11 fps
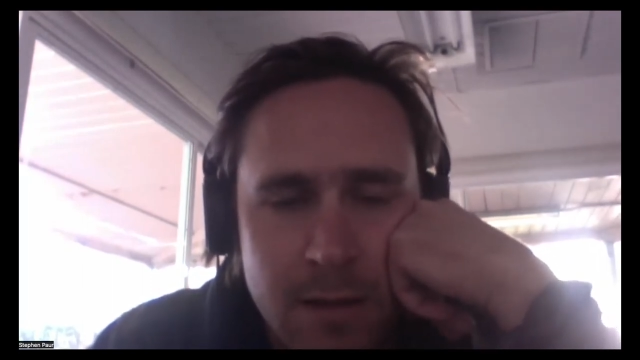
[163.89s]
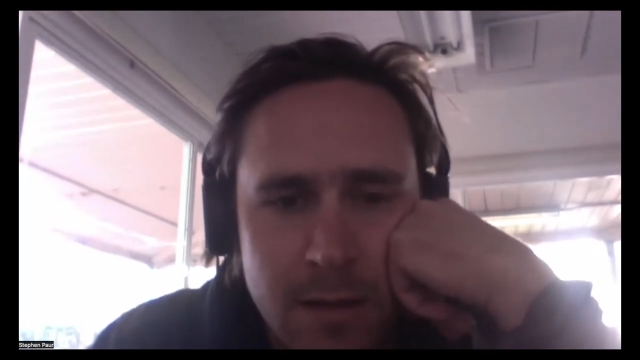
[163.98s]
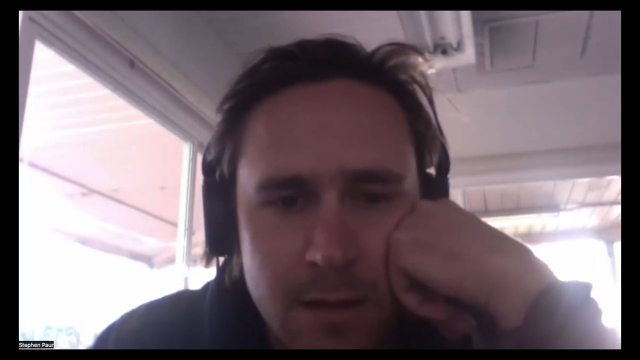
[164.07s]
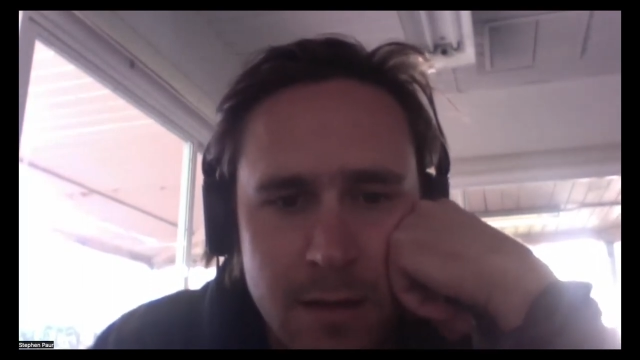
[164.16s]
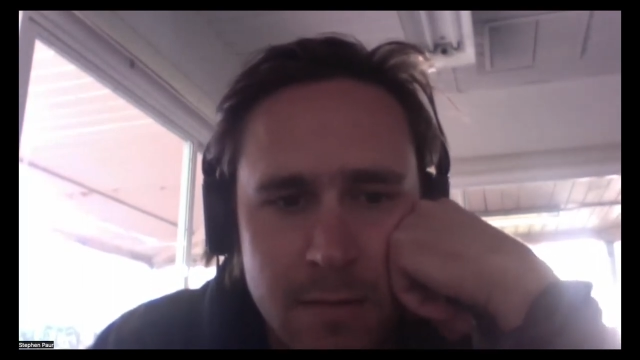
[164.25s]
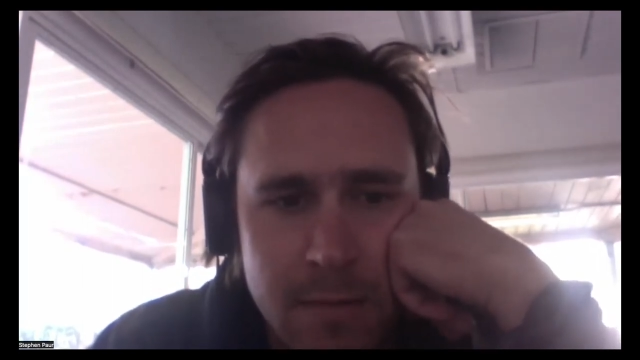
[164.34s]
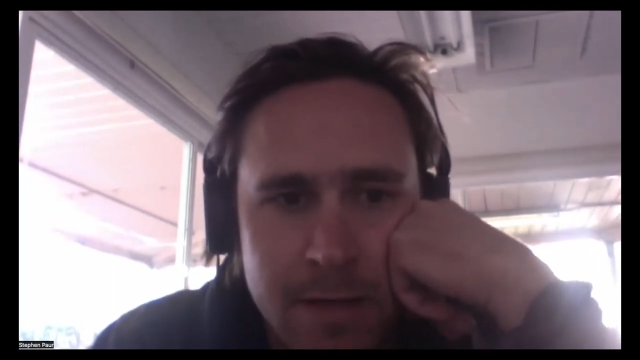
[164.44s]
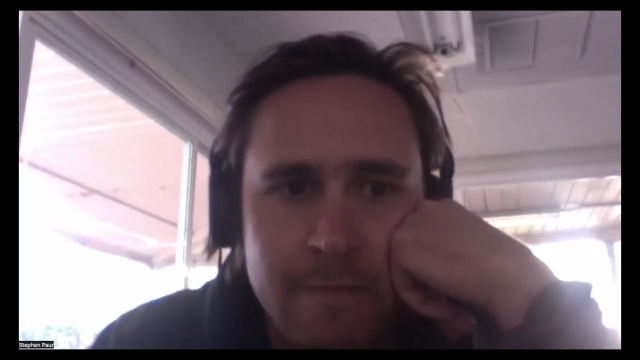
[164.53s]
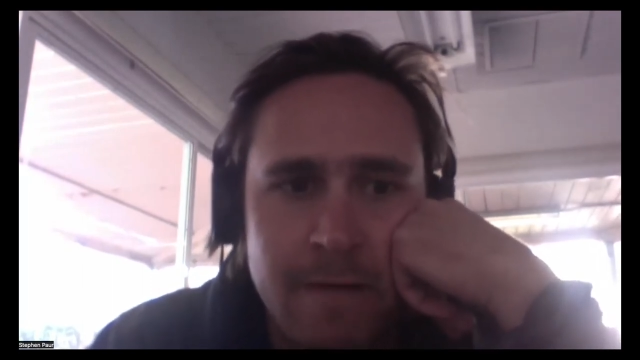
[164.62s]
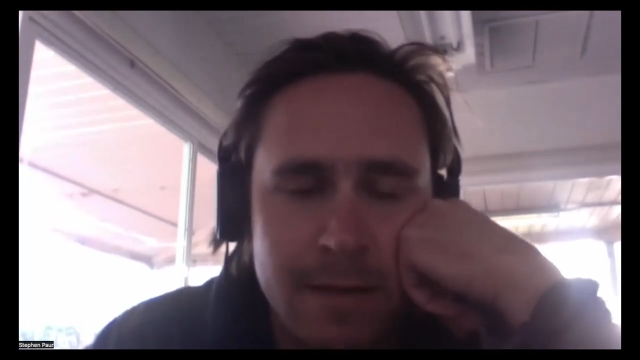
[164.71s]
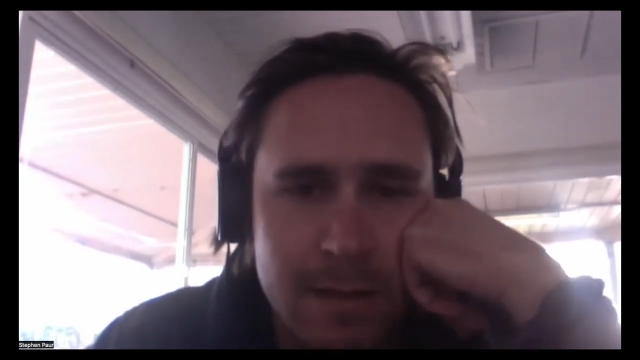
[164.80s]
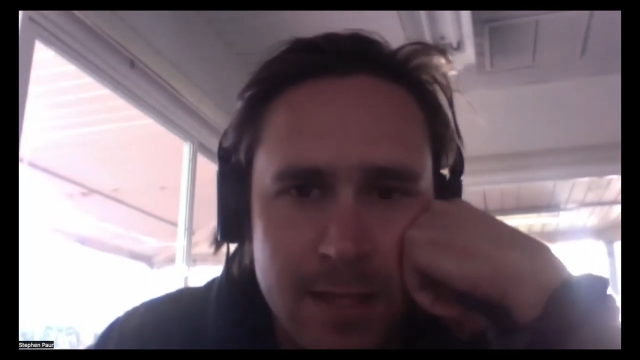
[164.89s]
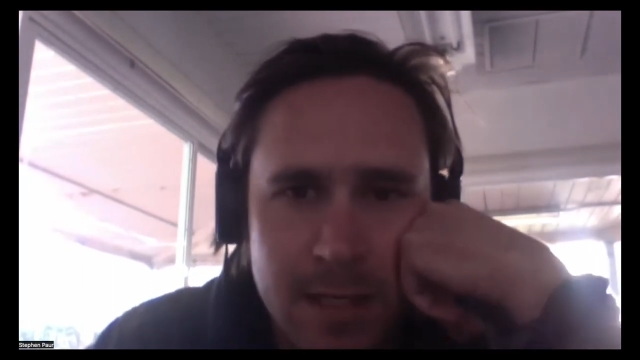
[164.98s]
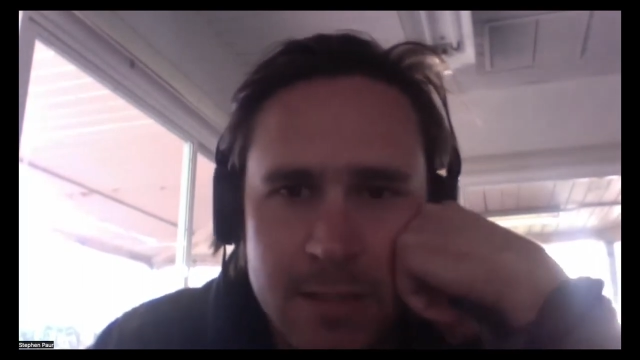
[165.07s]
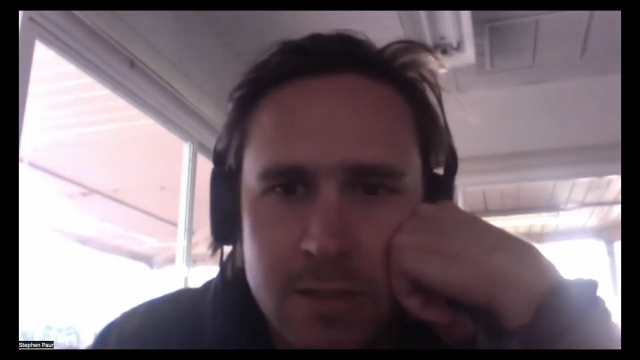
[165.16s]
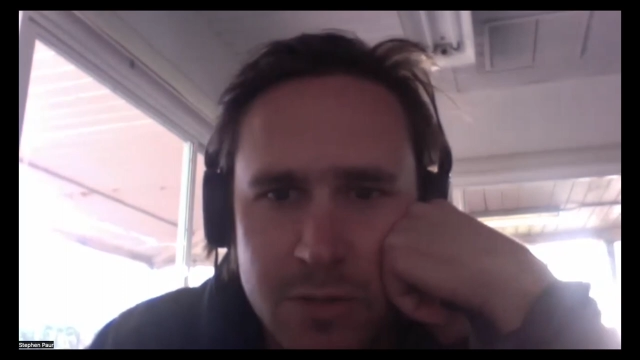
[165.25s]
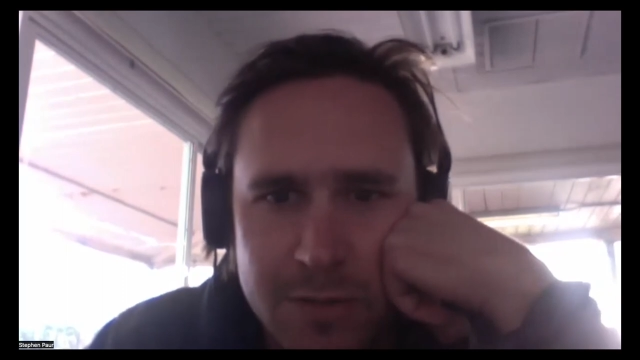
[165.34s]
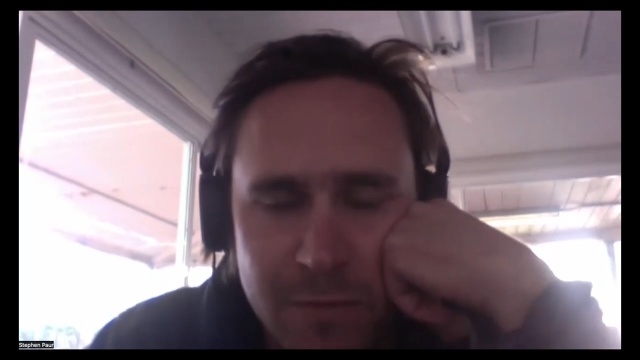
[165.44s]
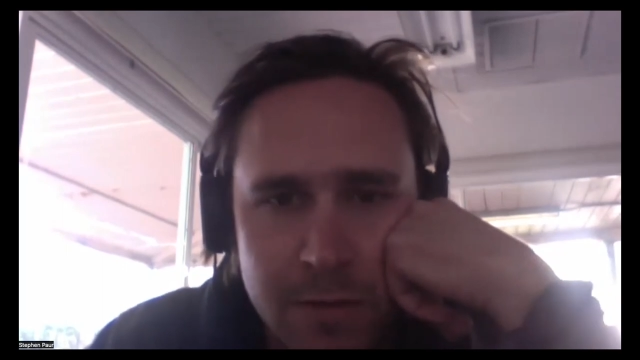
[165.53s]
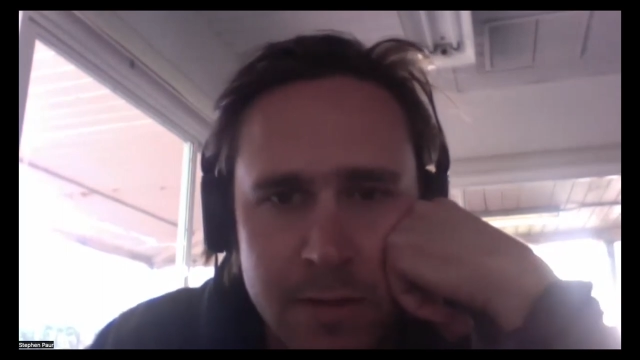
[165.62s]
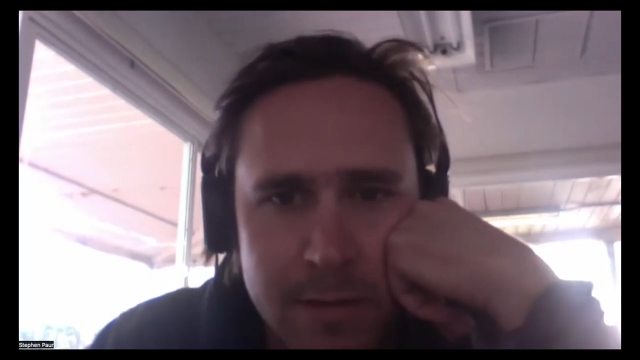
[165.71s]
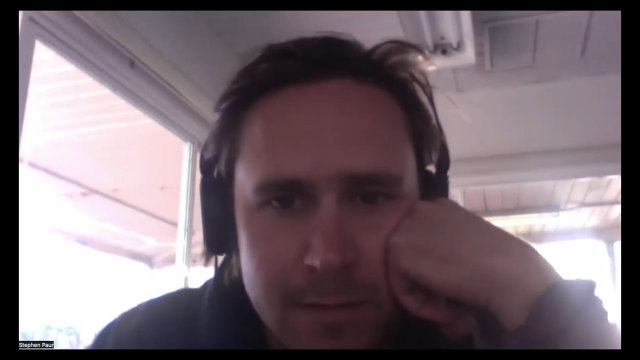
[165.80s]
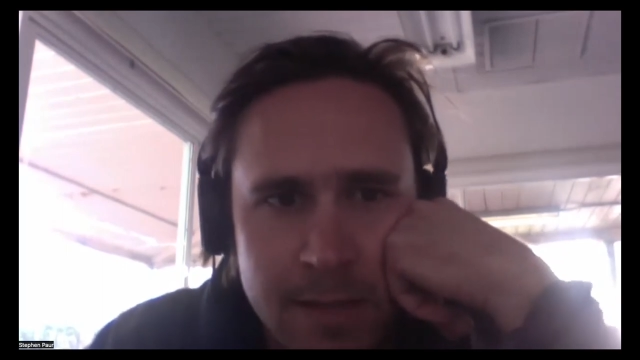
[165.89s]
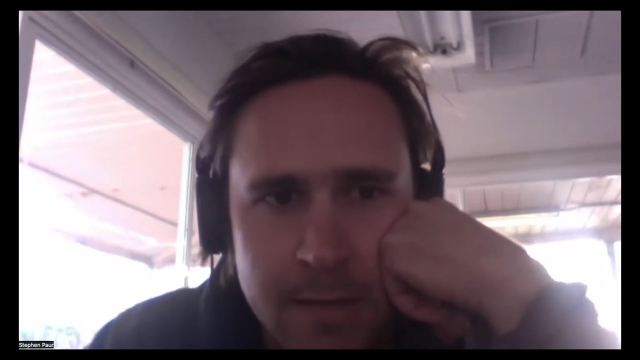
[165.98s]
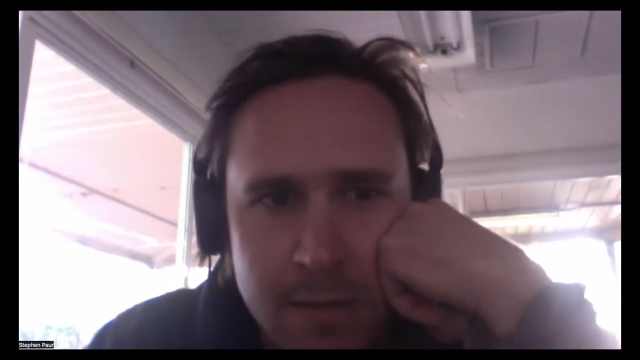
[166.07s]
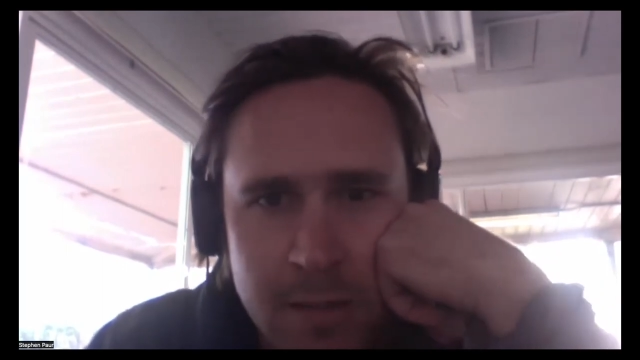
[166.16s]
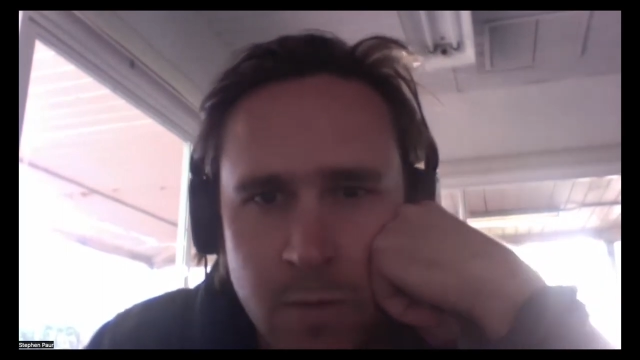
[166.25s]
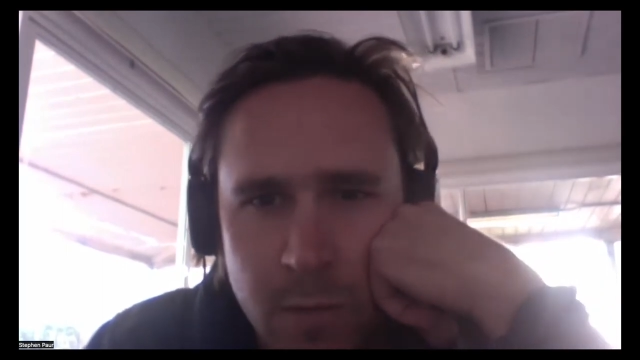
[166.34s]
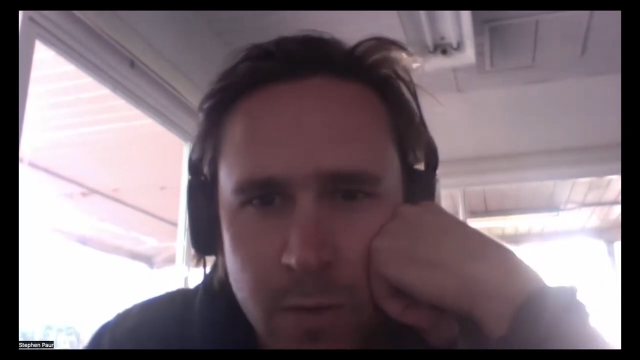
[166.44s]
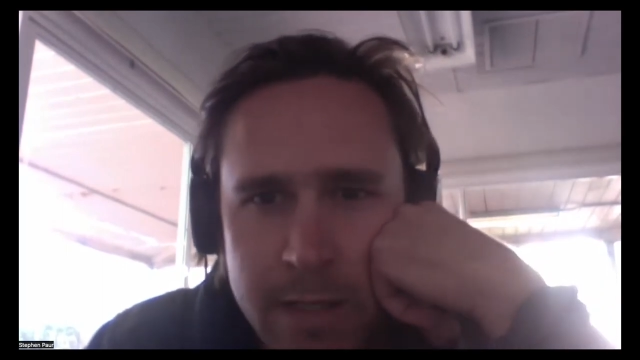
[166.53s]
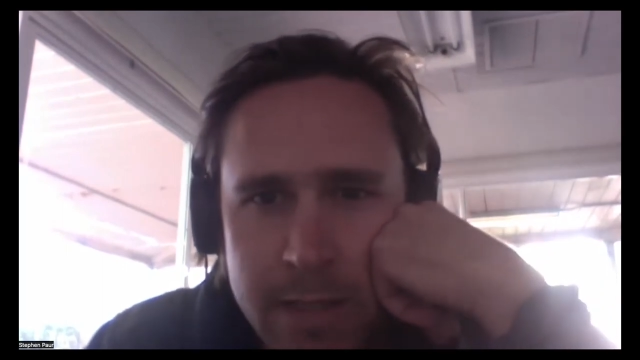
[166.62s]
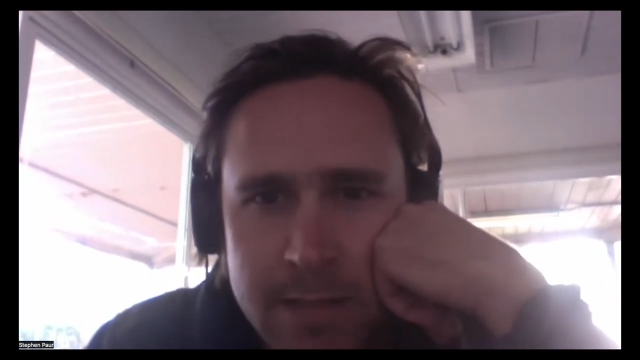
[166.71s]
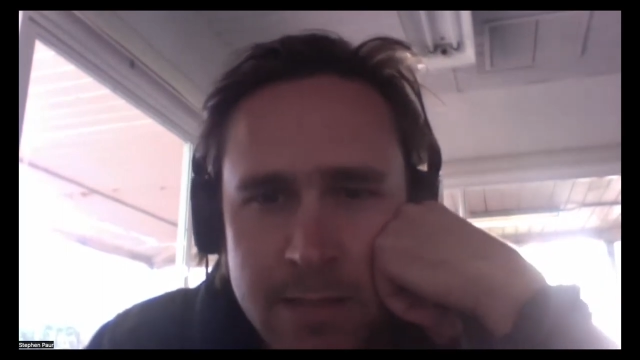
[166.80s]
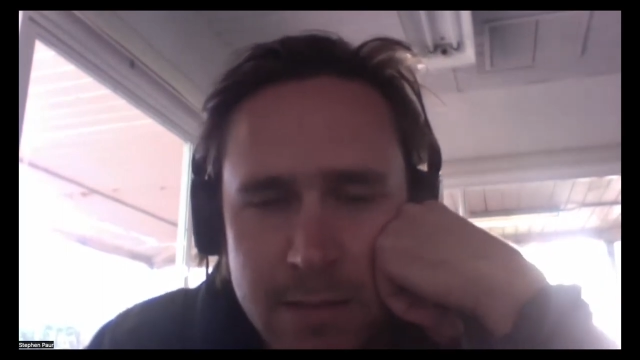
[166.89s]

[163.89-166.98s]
uh, might find the text useful and, and in what ways.